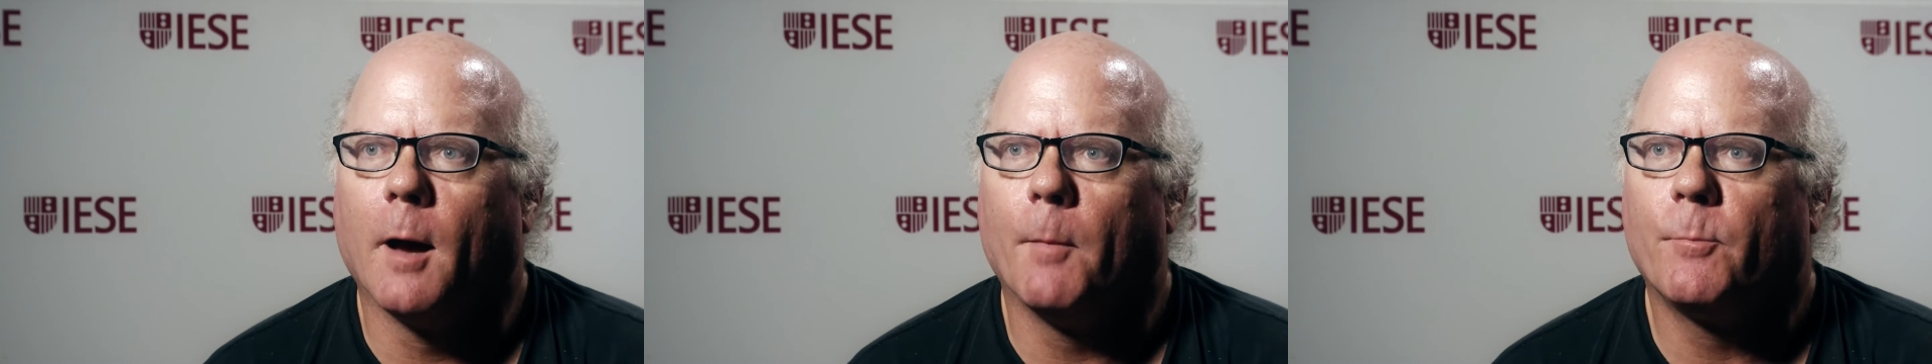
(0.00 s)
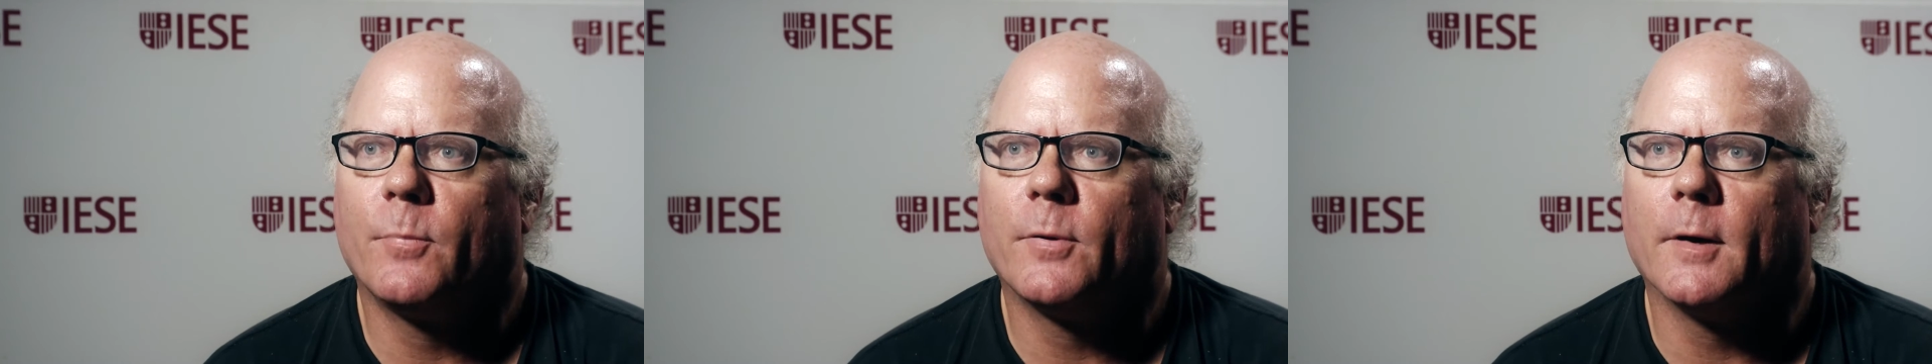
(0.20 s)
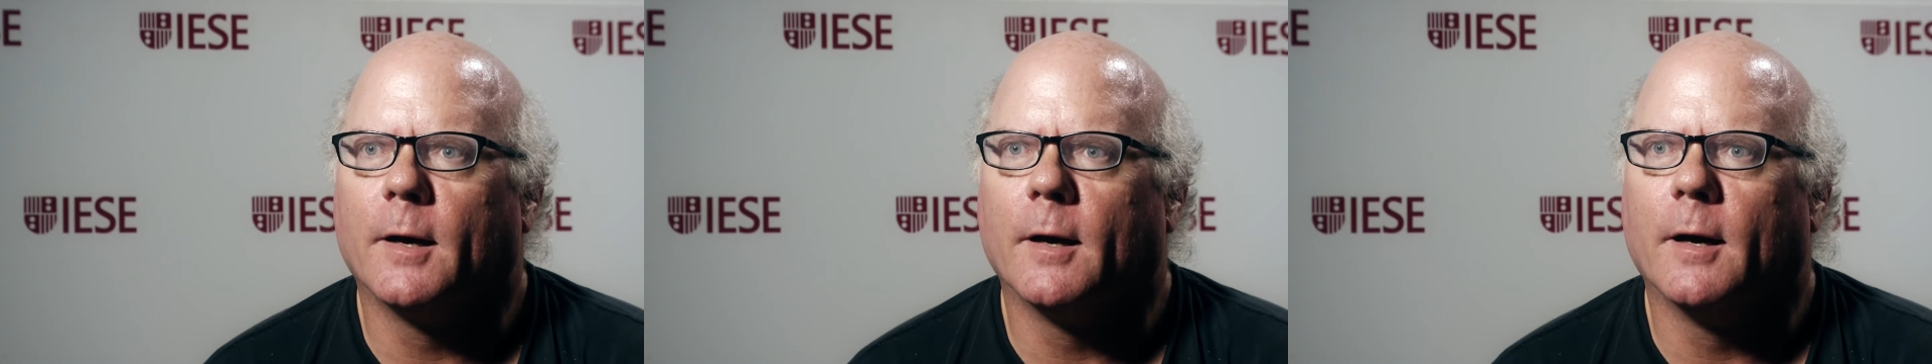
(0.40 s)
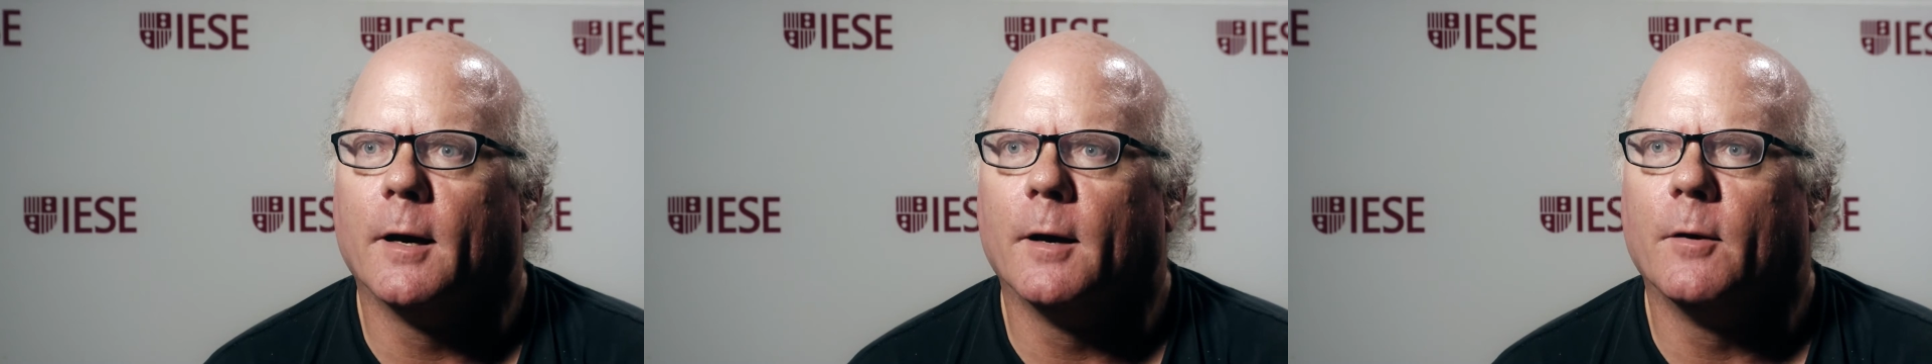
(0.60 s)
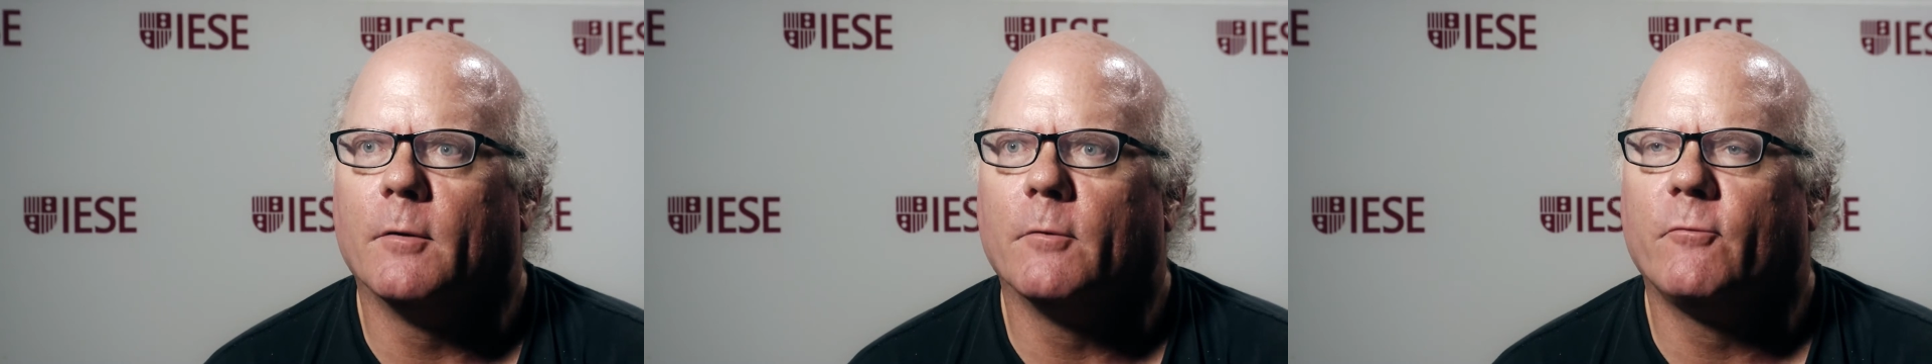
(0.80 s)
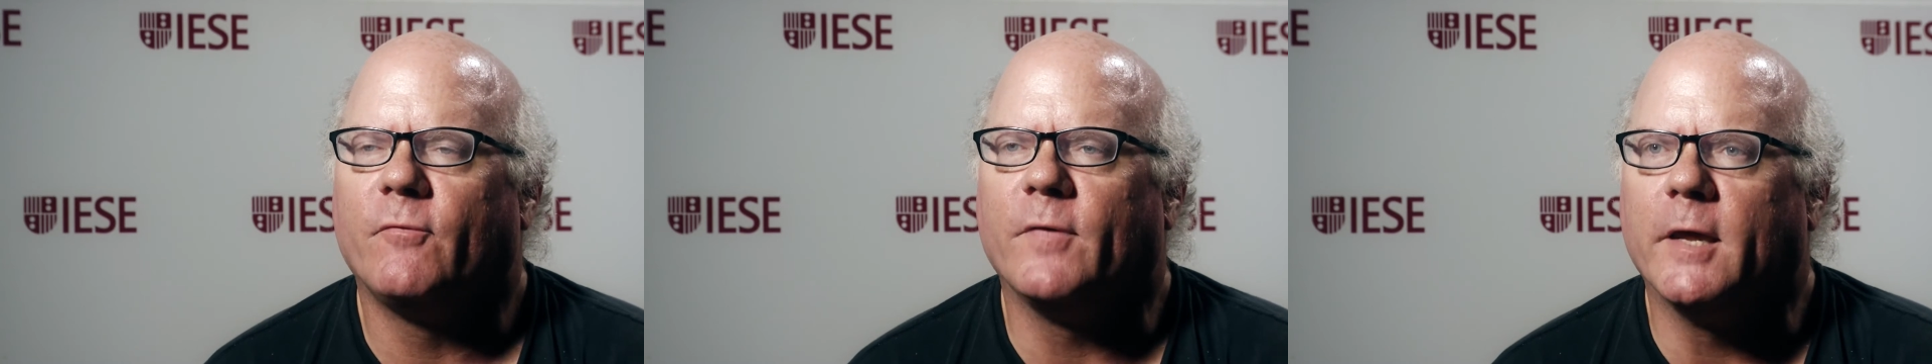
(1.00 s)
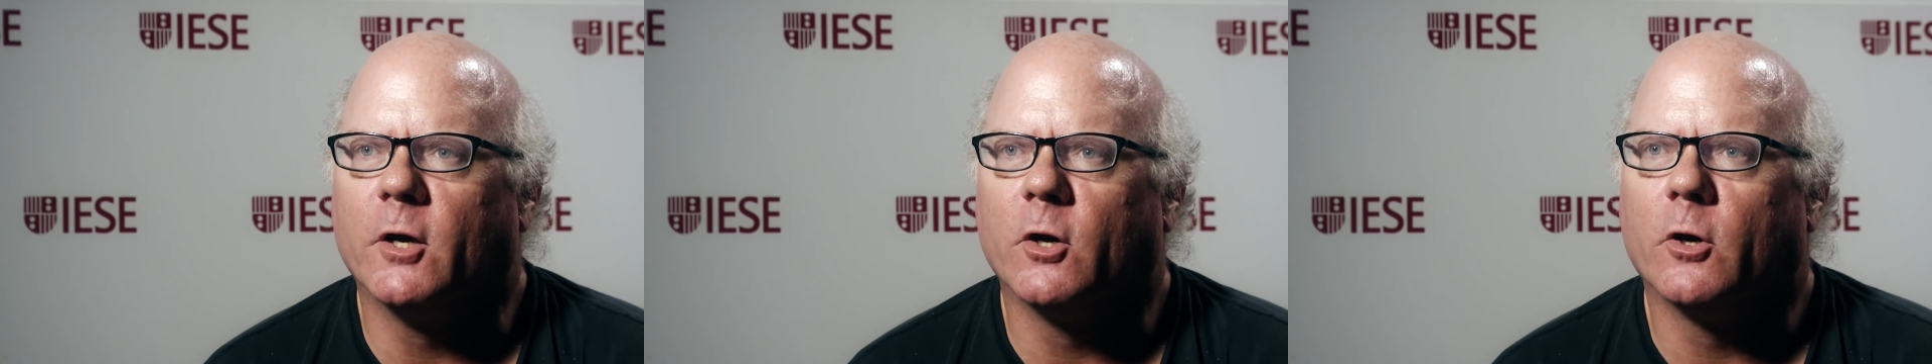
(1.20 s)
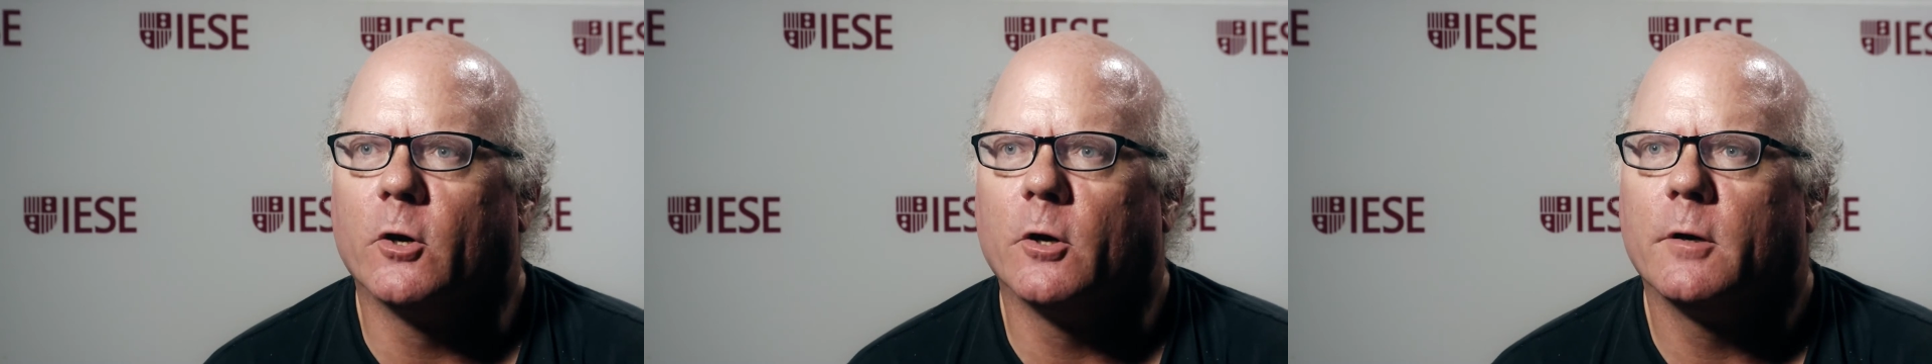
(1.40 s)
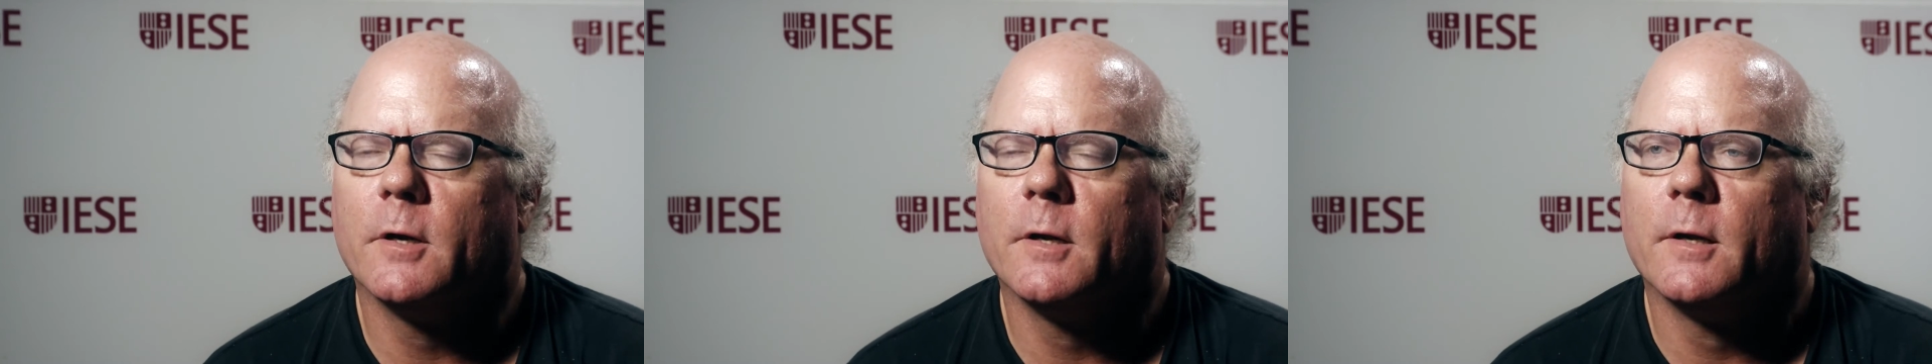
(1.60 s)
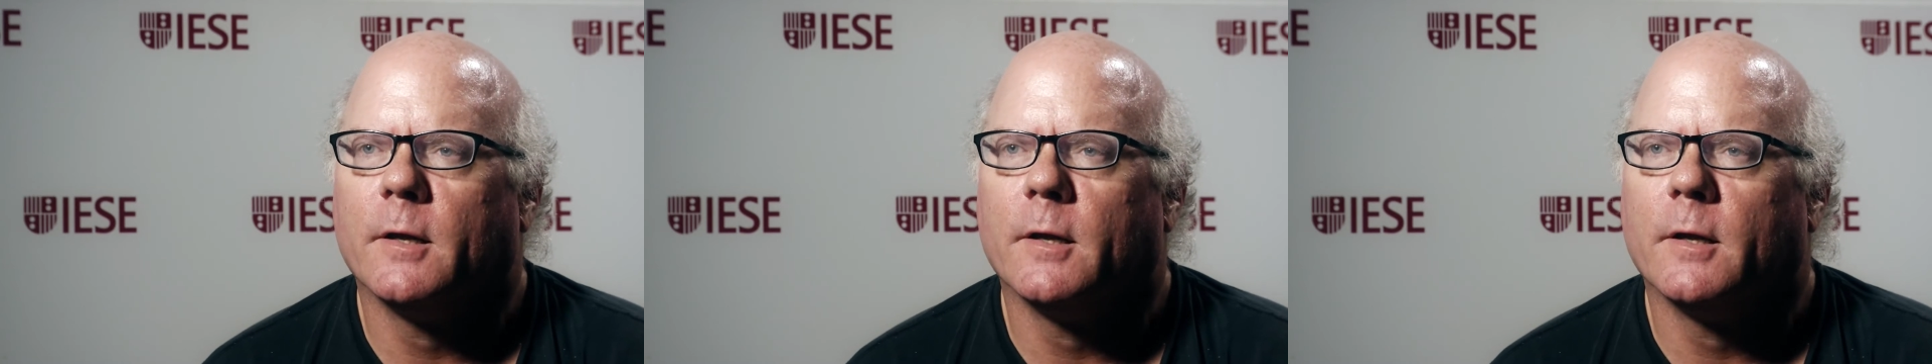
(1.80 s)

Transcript: up, fear.